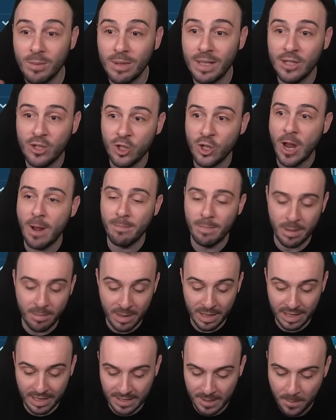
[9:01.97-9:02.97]
with this champion
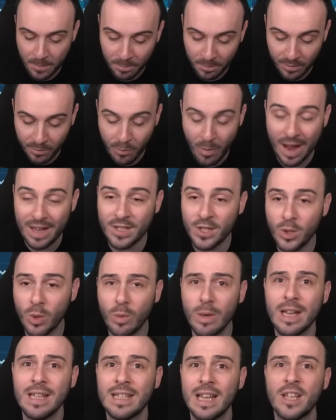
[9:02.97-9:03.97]
because as
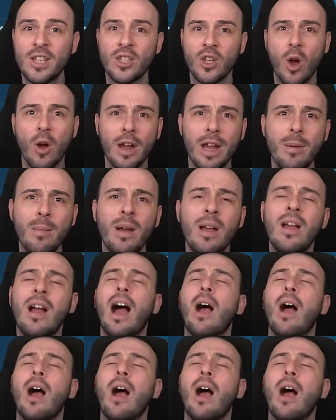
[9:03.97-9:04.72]
soon as I saw him,